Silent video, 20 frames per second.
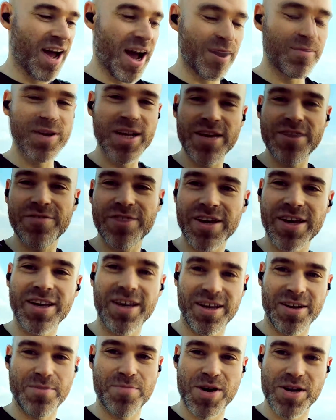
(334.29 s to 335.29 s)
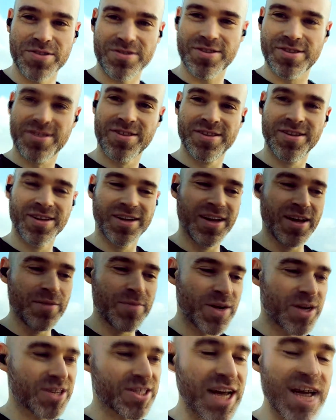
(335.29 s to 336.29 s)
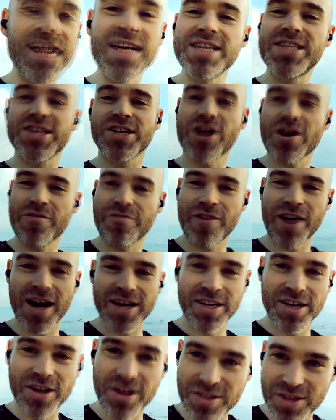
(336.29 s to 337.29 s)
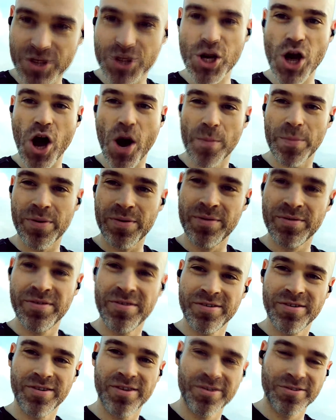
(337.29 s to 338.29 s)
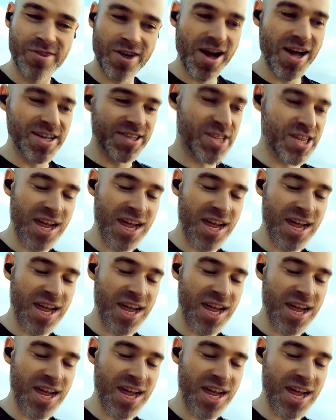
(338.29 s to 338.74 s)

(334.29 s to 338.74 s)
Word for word: I'm leaving in a month because I need to go find another job, right?